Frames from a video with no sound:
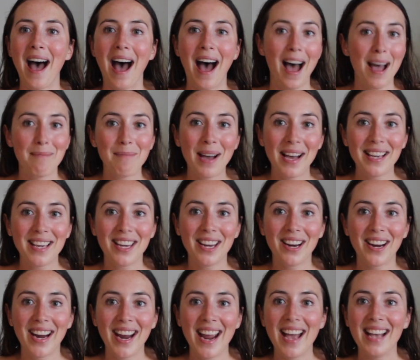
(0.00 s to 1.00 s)
I'm
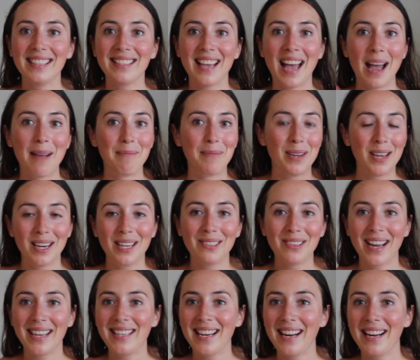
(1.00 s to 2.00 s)
bi-curious, I'm gonna
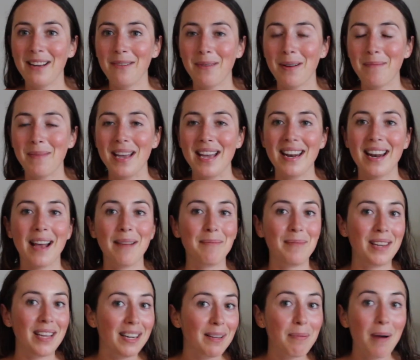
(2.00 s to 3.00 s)
try dating women, I'm
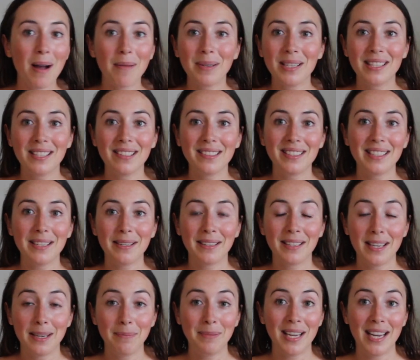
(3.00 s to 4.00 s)
gonna probably still
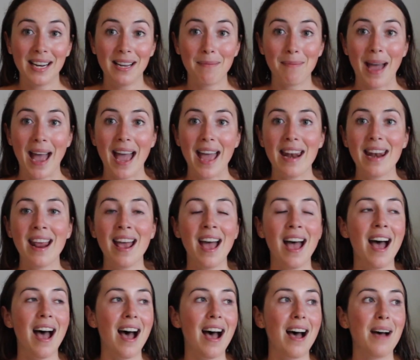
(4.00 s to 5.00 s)
keep dating men,
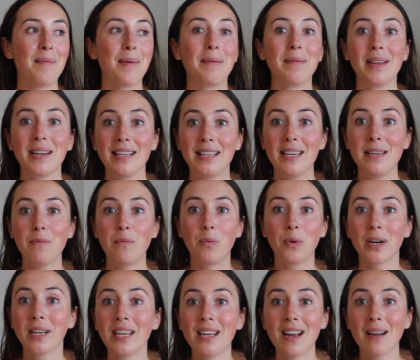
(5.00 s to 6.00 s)
um, I'm gonna keep
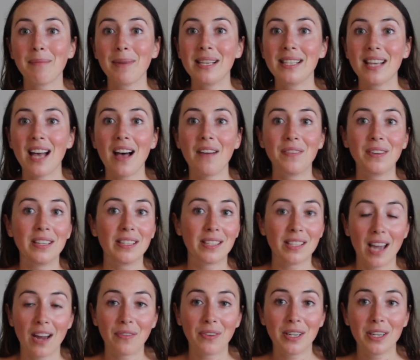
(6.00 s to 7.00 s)
working on myself and
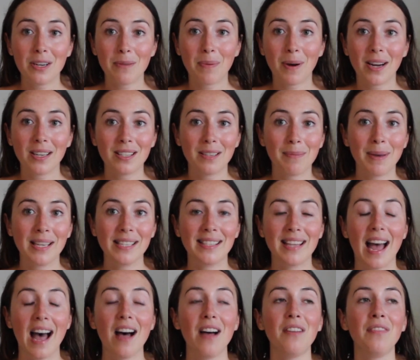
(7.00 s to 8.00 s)
discovering new parts of
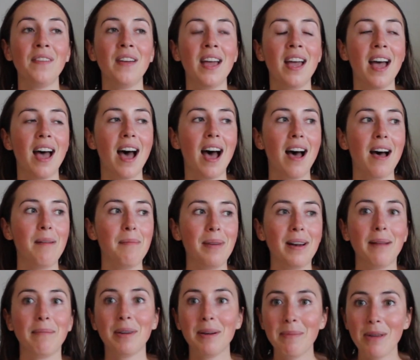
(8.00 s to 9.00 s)
myself, um, and
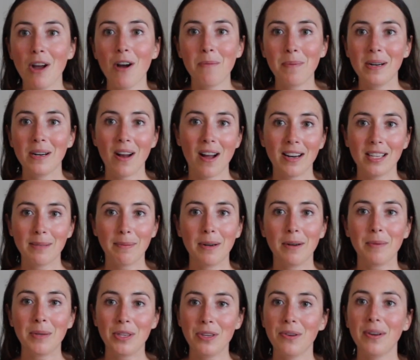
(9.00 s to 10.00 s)
I'm gonna be open and honest about
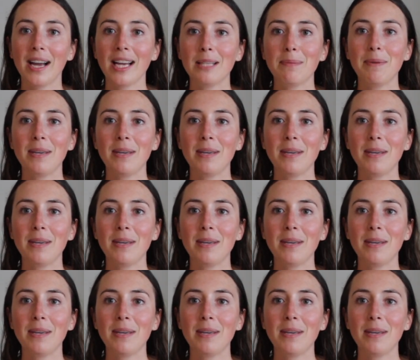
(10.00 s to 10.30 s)
it with you guys,